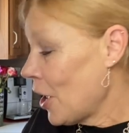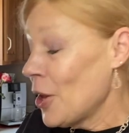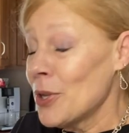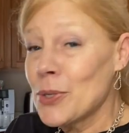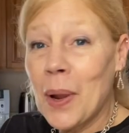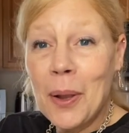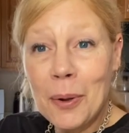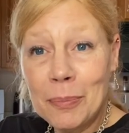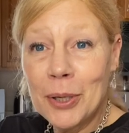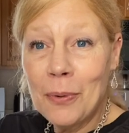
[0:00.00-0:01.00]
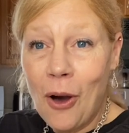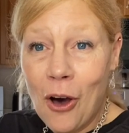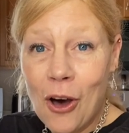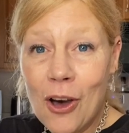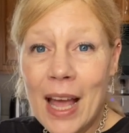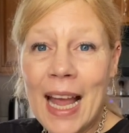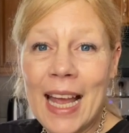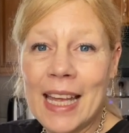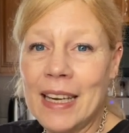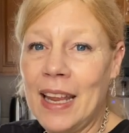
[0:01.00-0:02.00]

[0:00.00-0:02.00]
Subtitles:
So I hope you all had